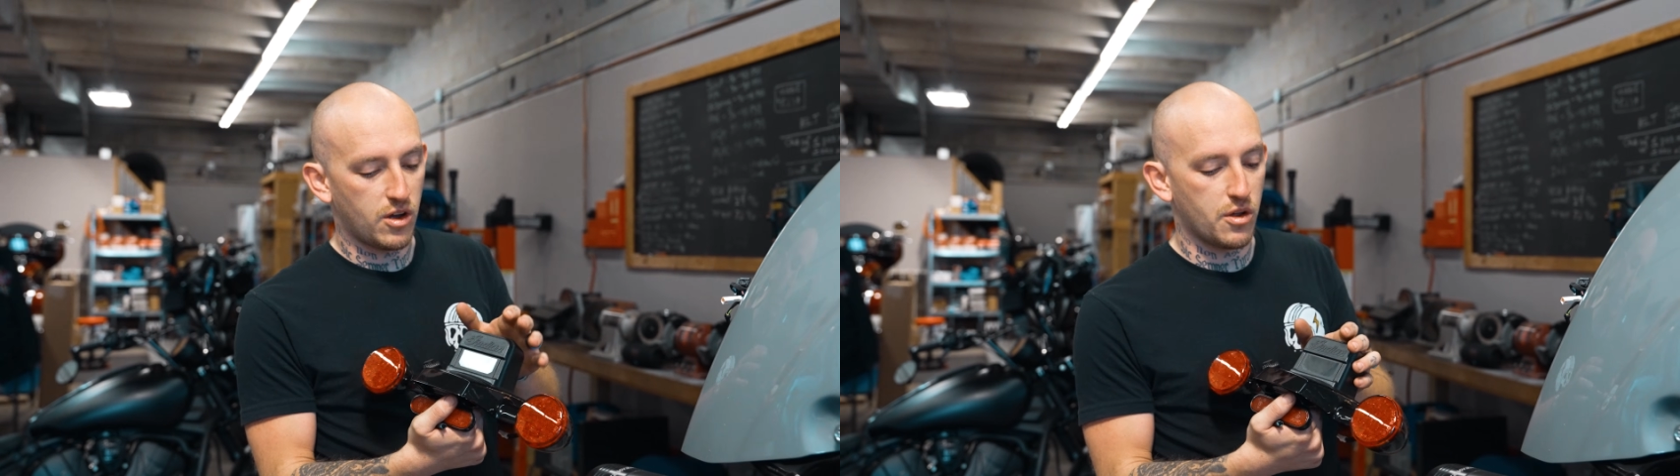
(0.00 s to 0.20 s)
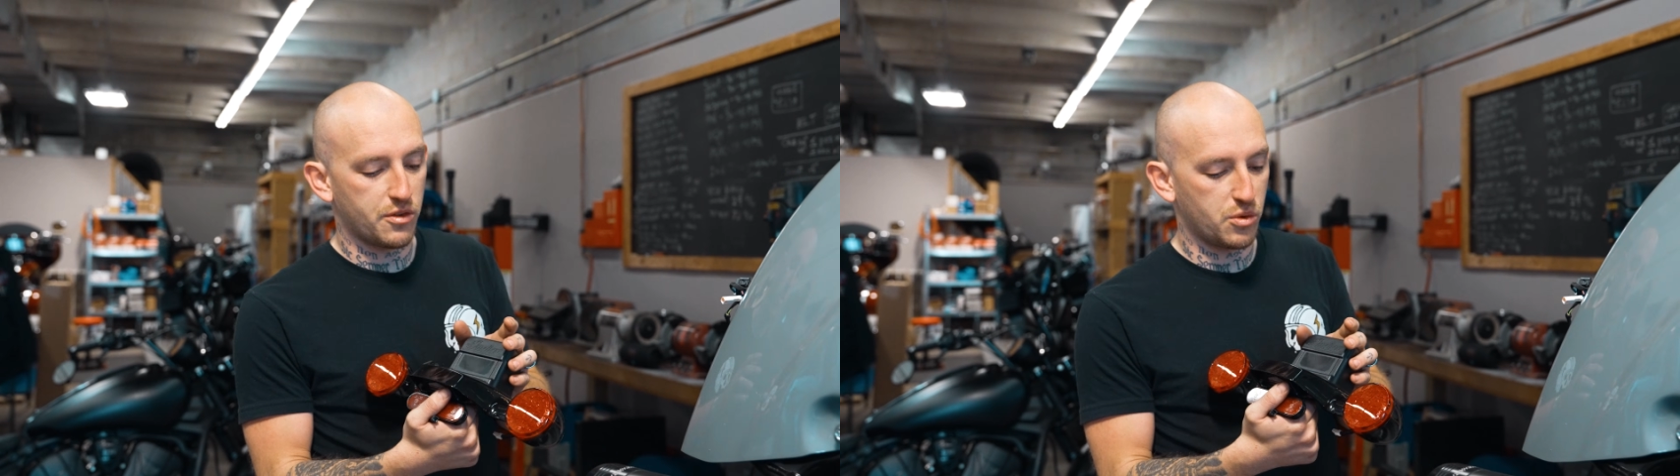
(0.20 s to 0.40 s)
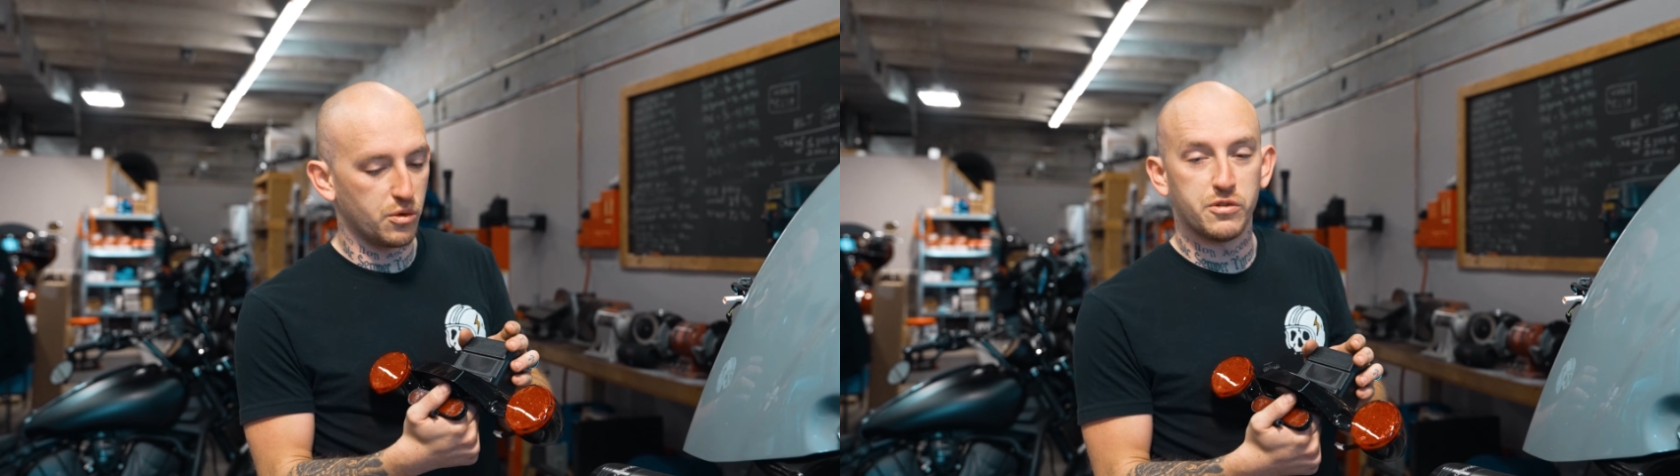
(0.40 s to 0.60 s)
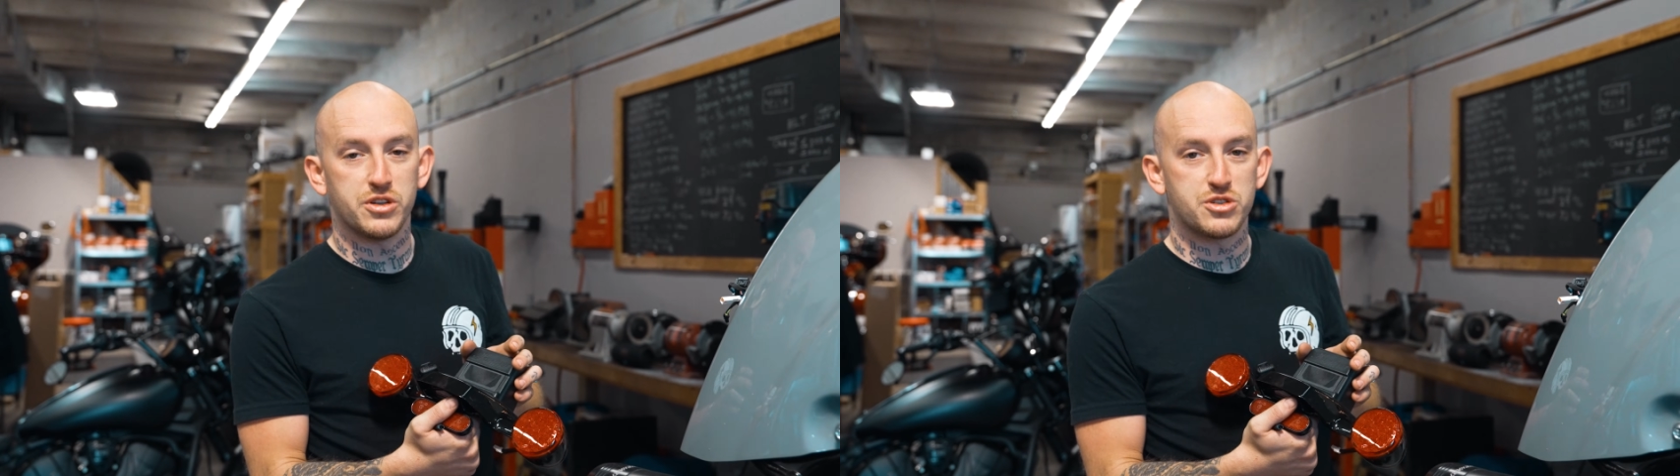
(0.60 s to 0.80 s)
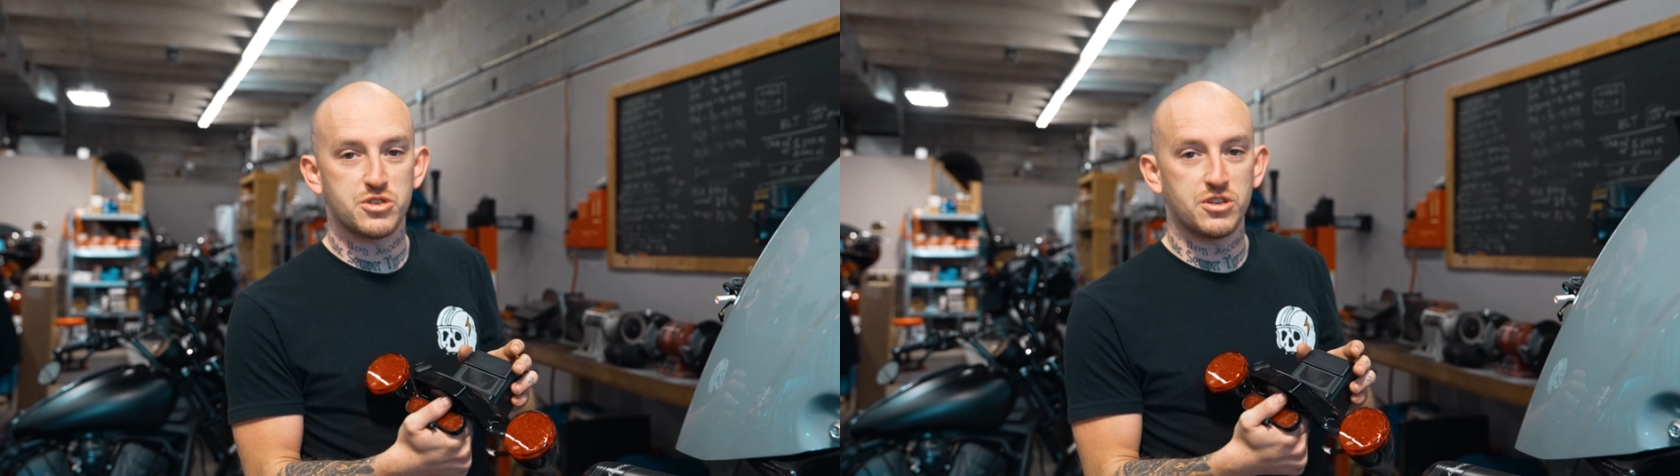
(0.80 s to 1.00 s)
all the cool
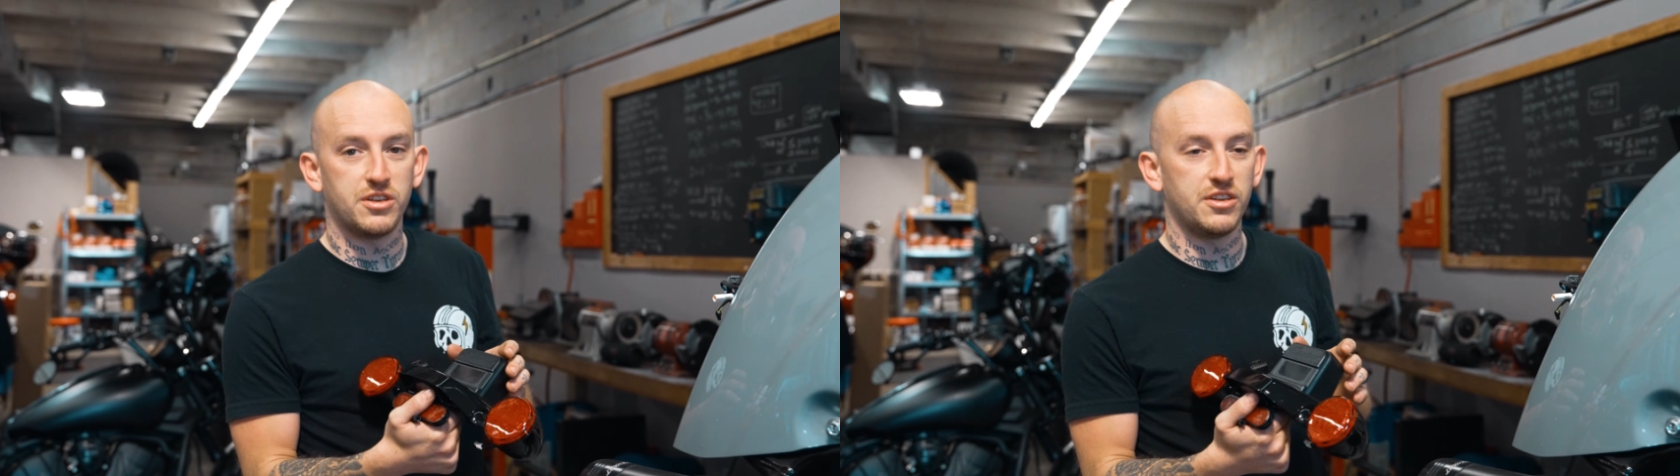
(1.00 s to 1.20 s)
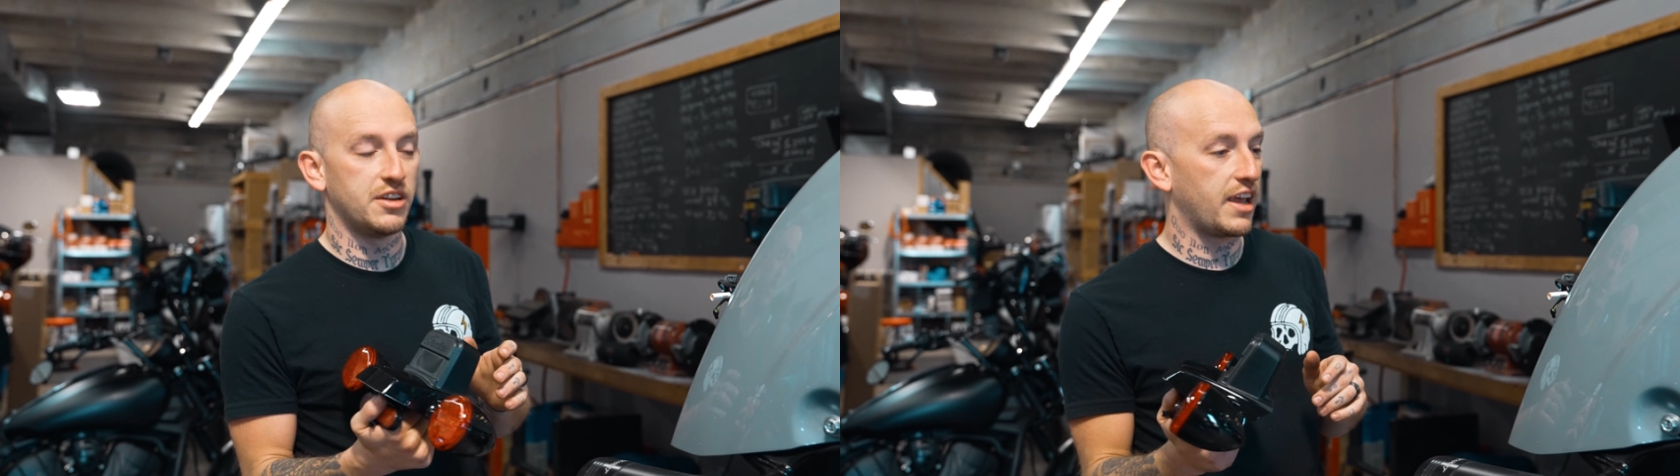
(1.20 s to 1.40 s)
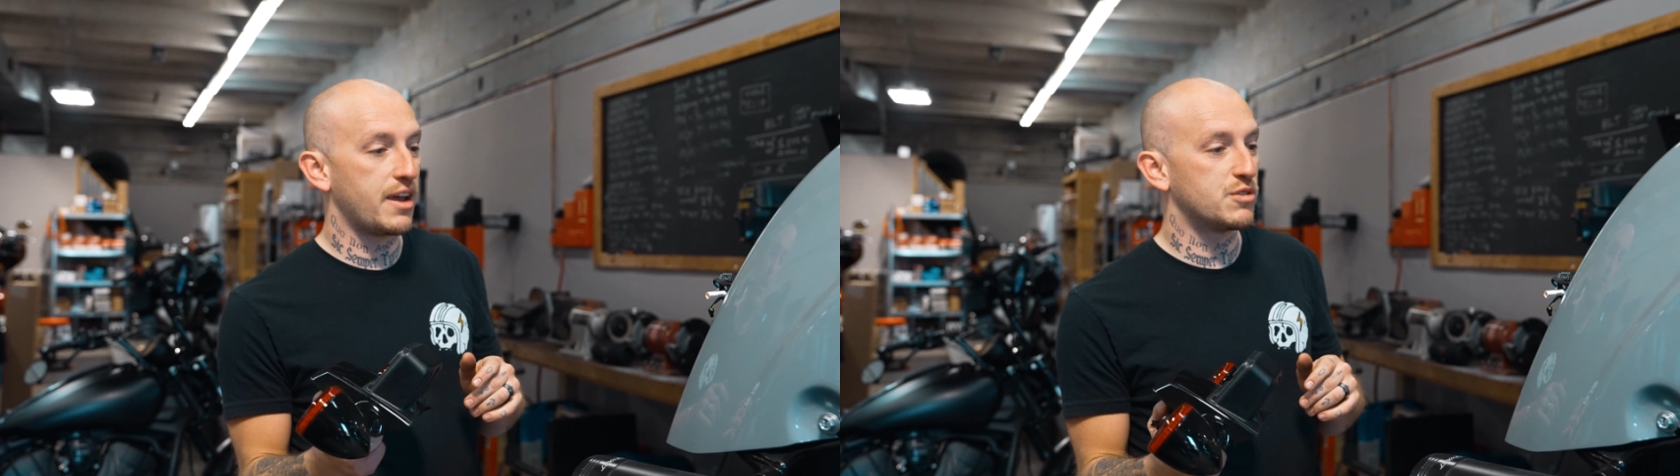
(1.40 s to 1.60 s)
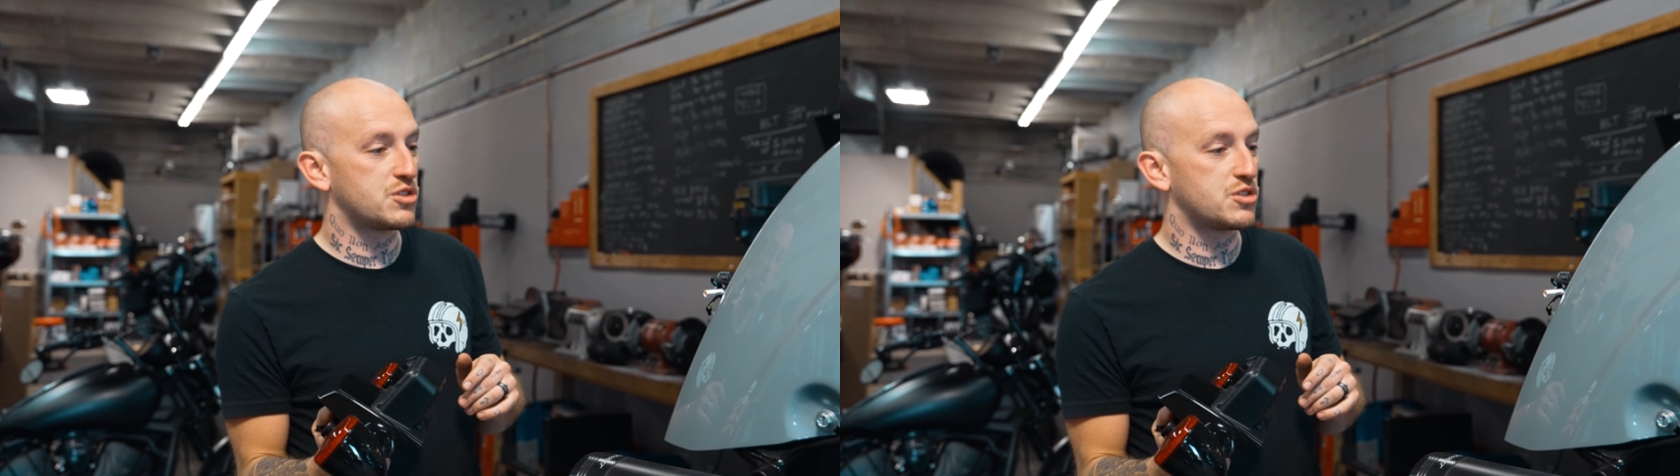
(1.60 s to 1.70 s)
features that Indian gave